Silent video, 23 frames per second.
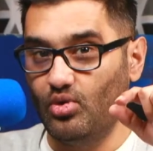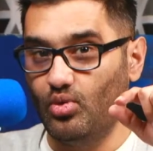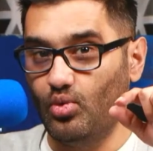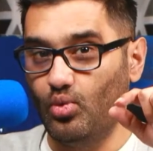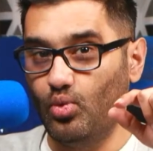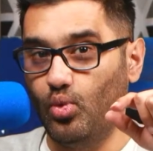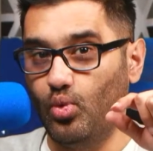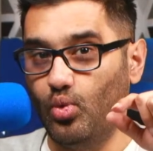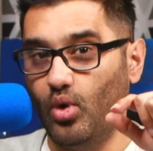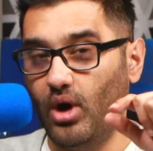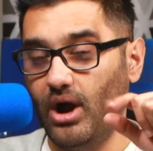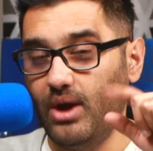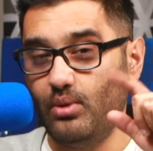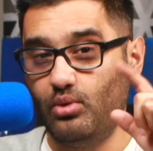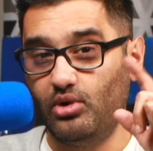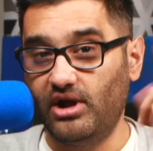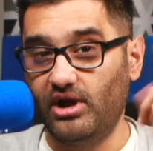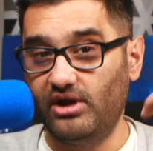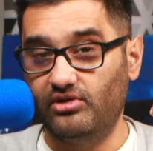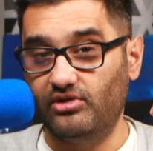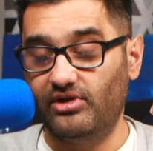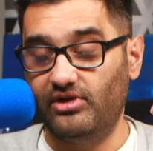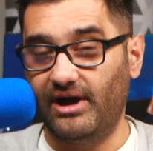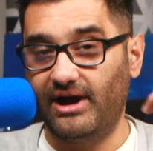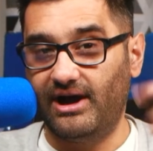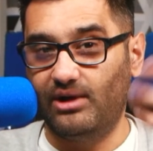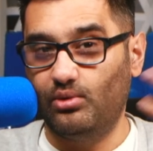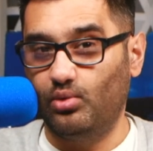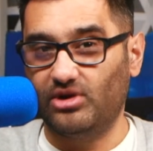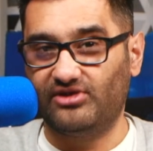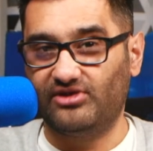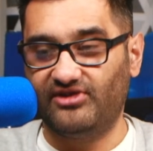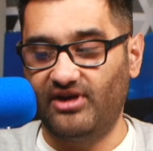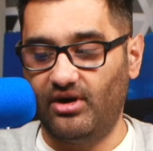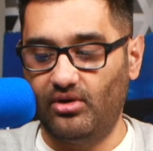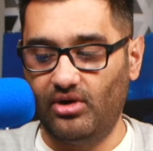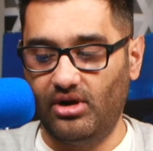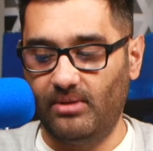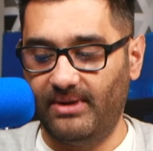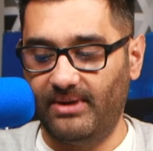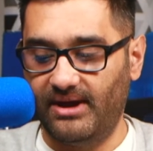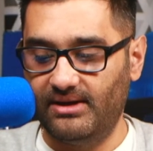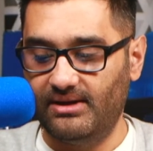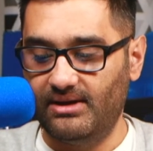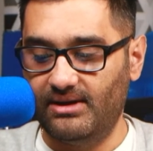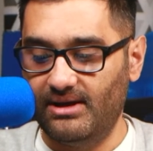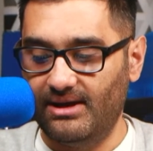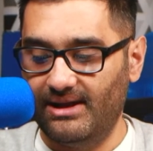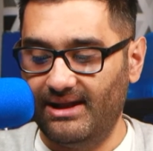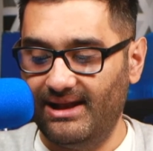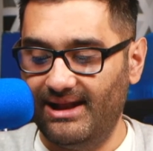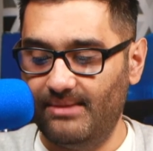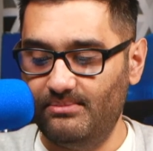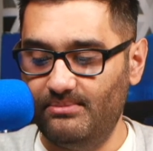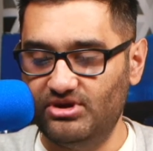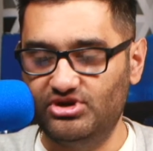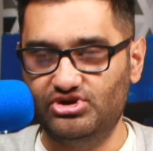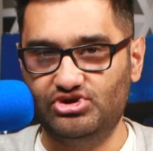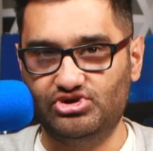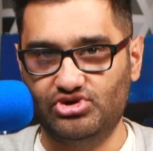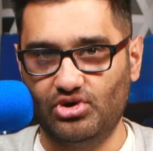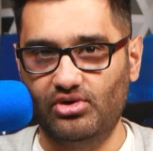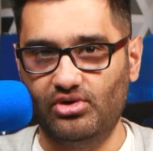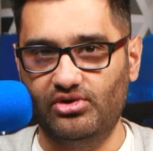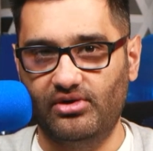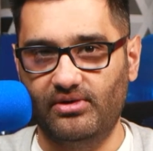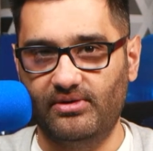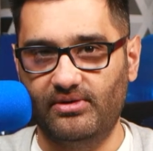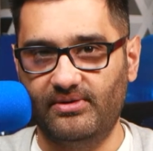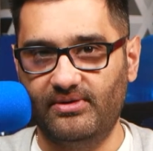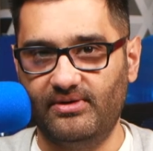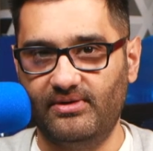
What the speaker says: Why would I do that? And what's that all about? Let me show you.